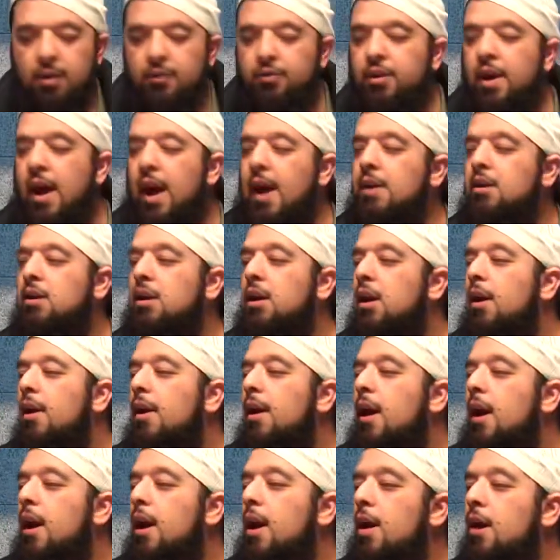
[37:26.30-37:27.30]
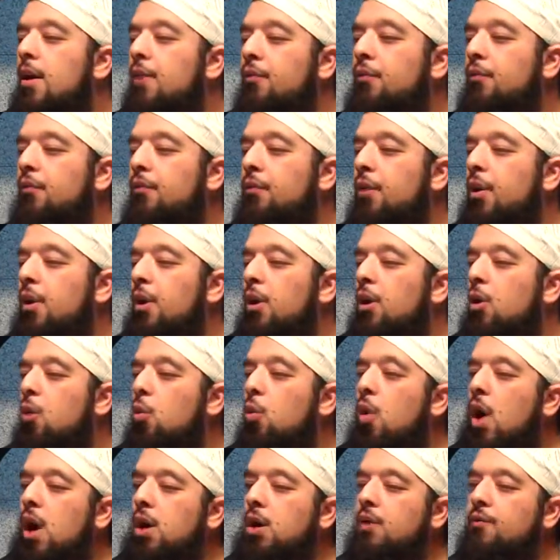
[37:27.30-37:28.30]
Is that
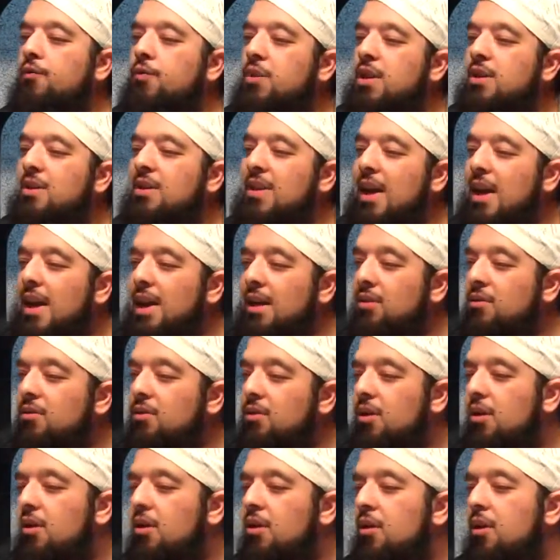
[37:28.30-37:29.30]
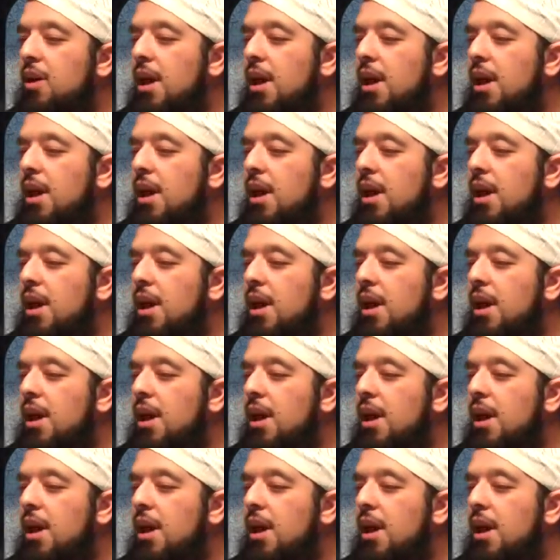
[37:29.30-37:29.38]
if one of the things,